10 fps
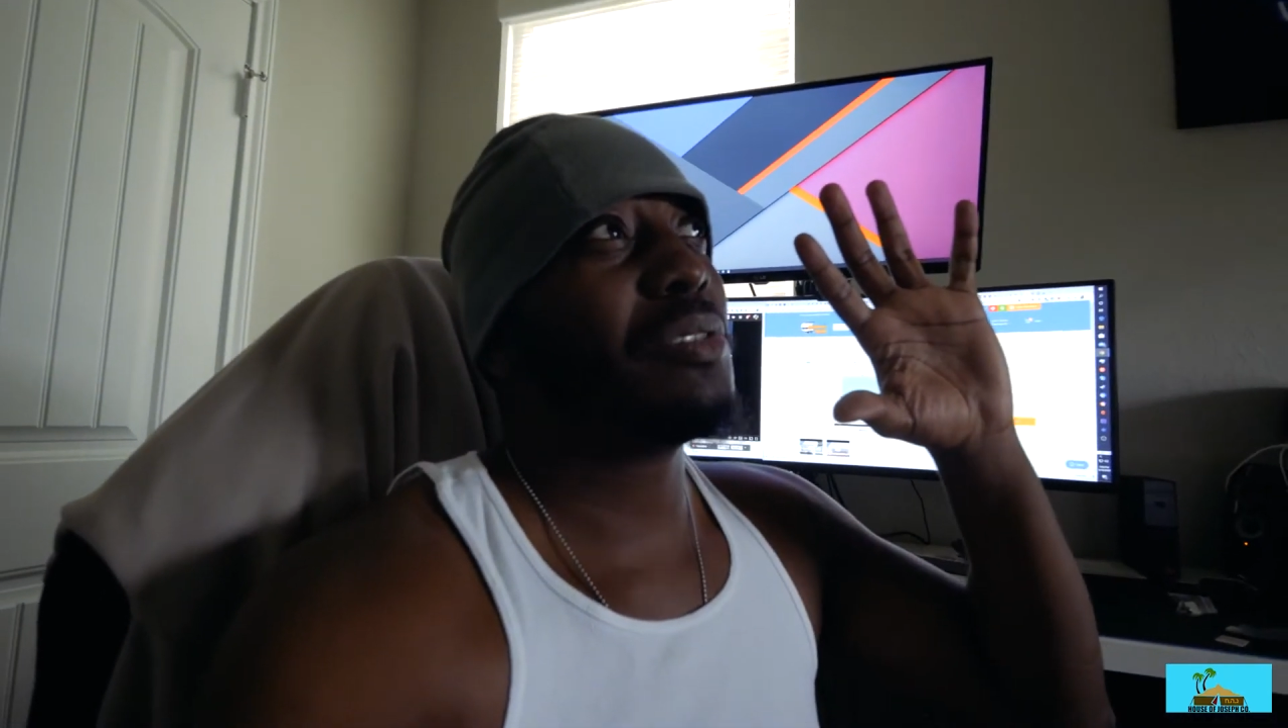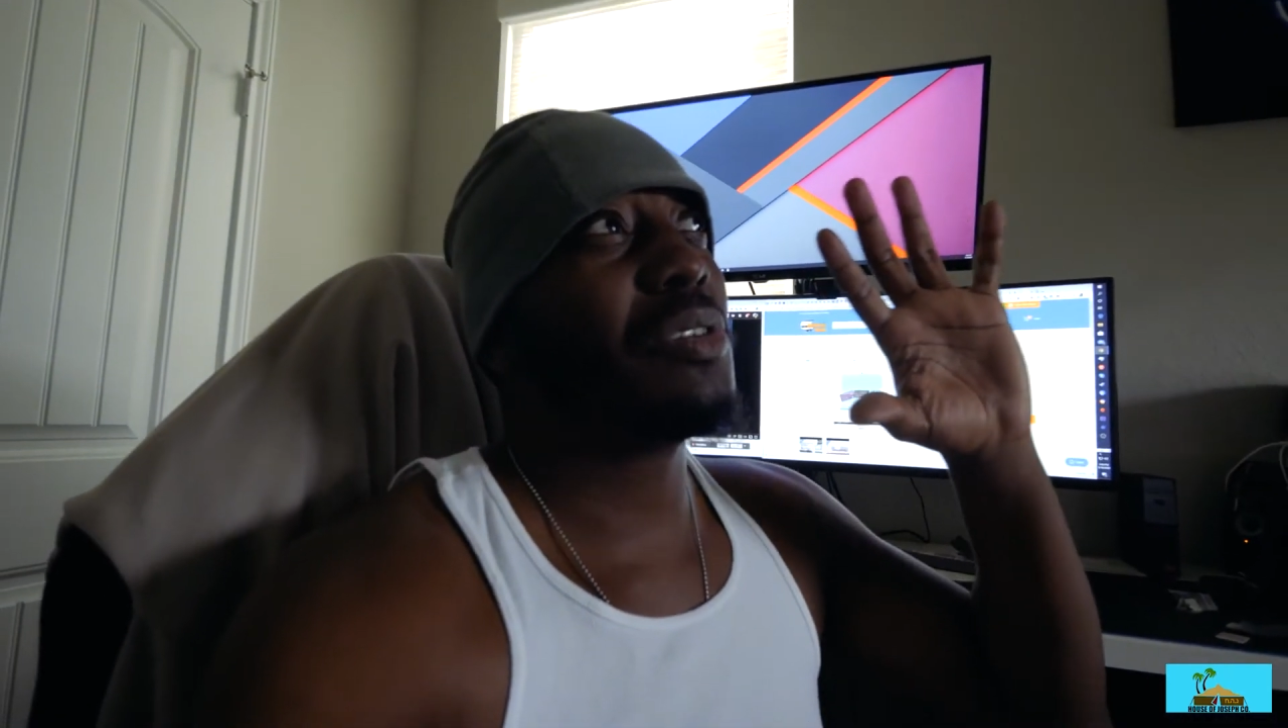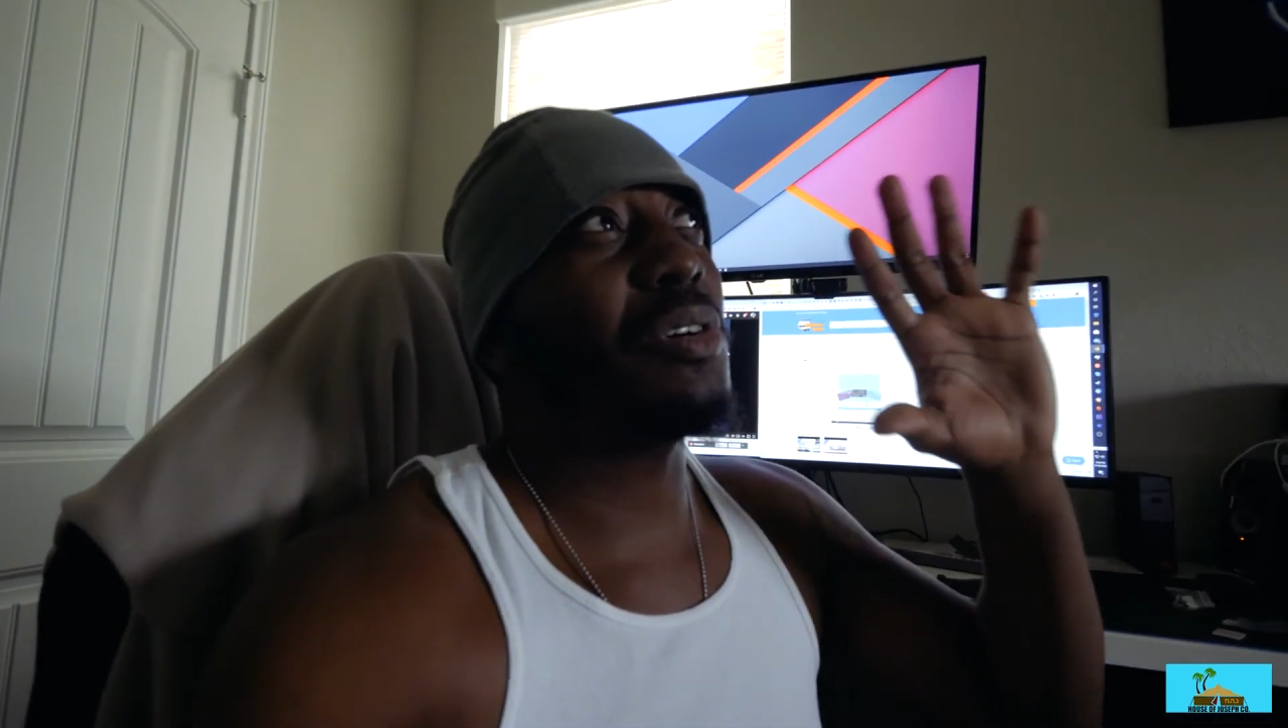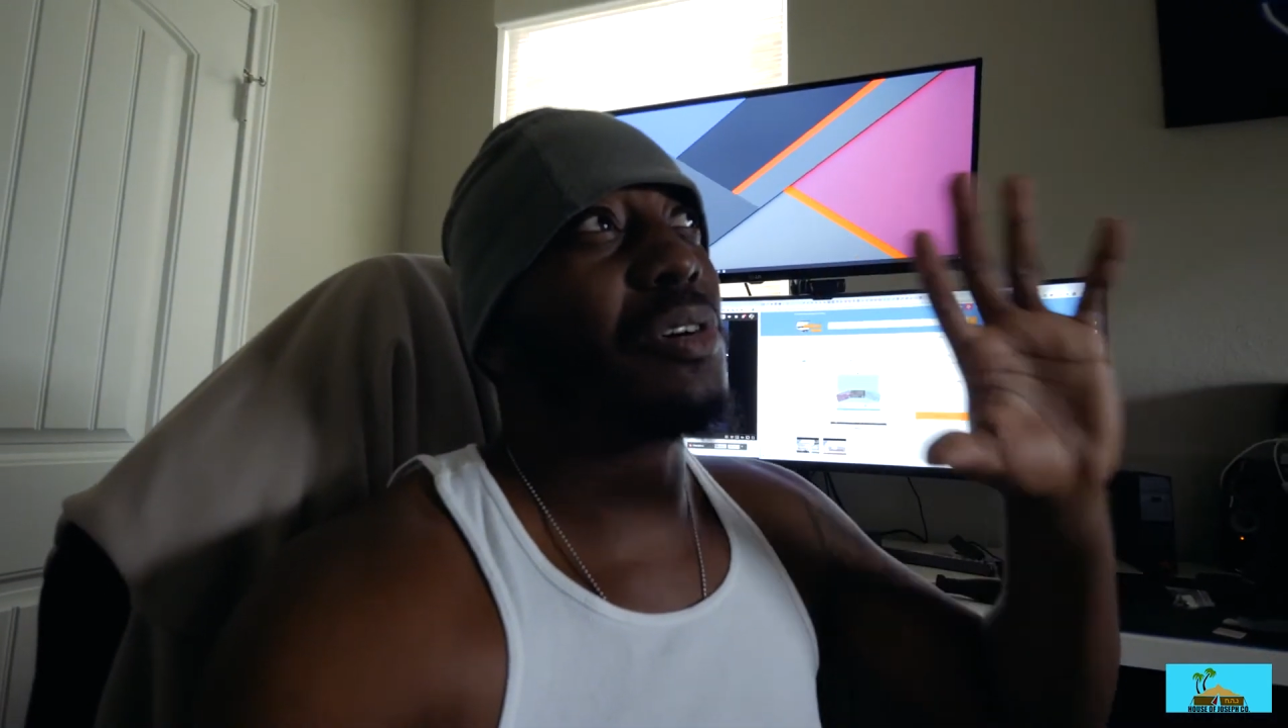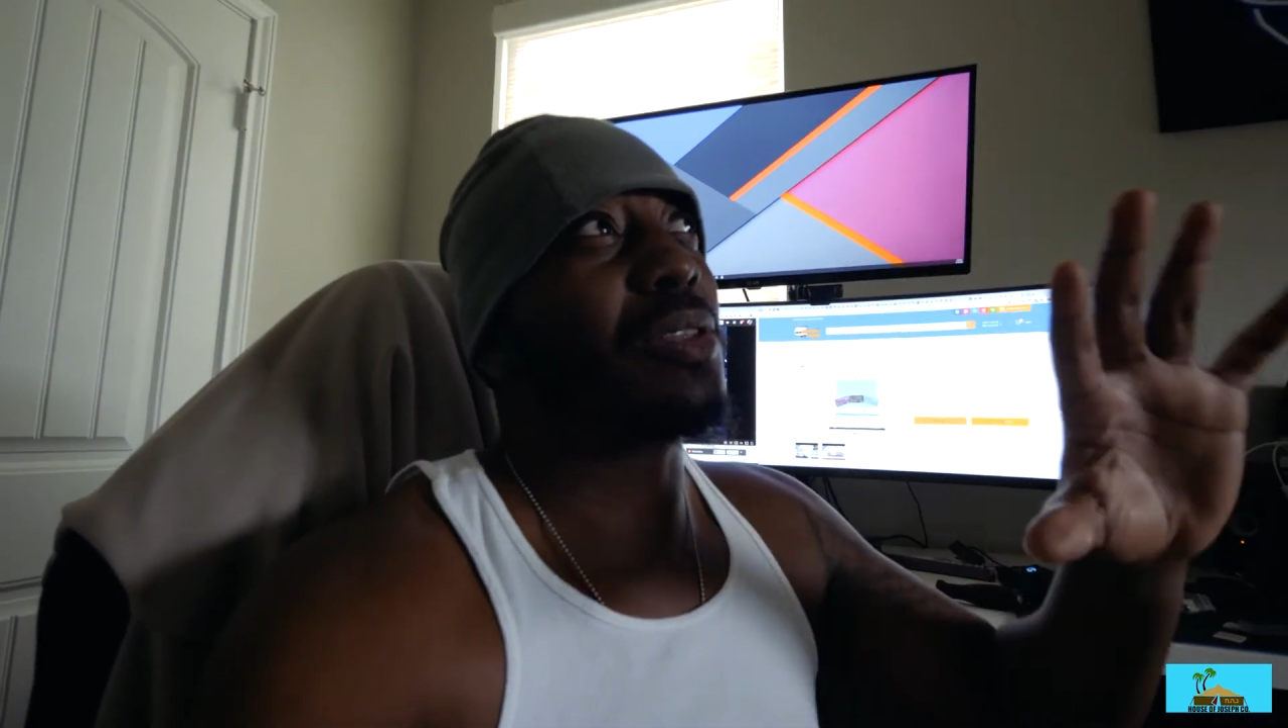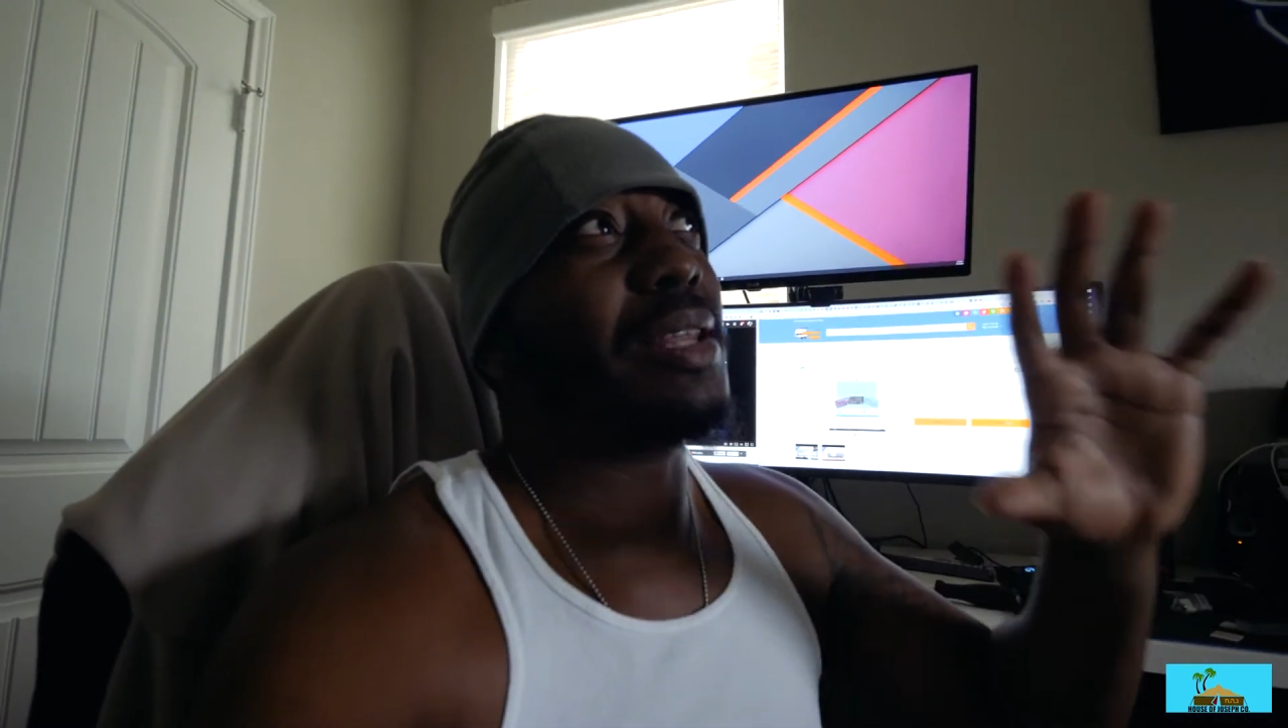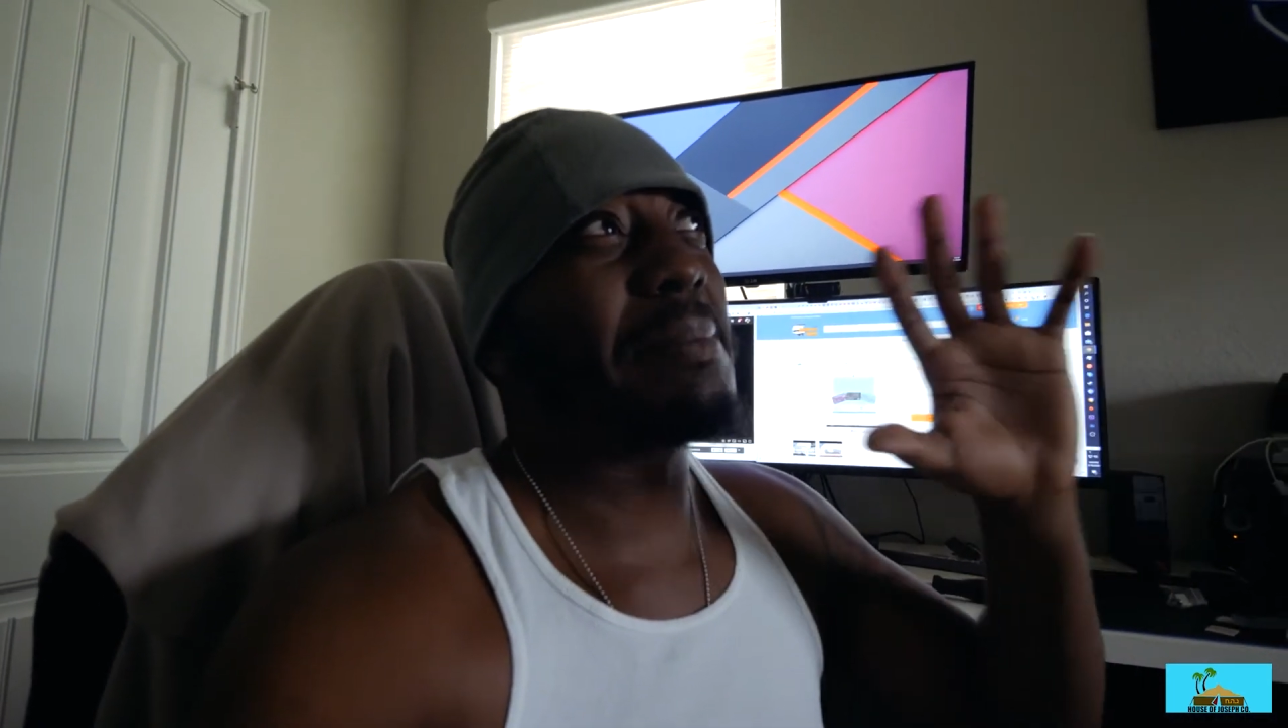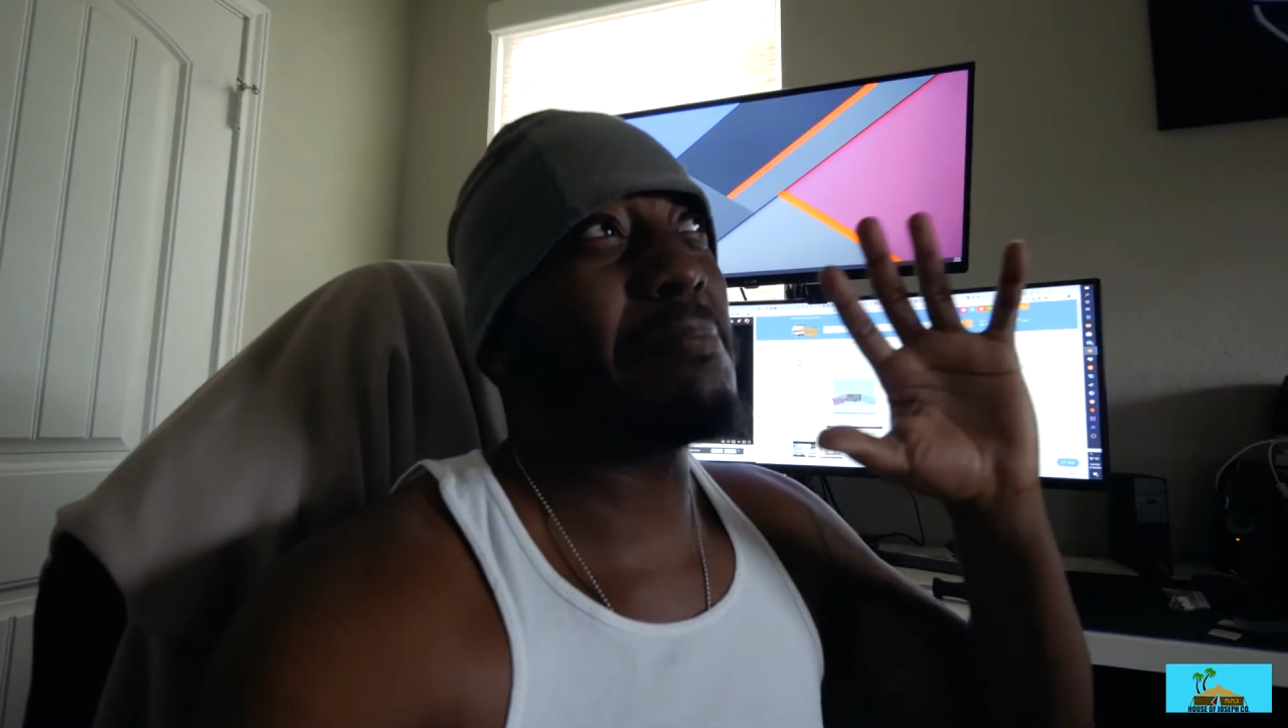took the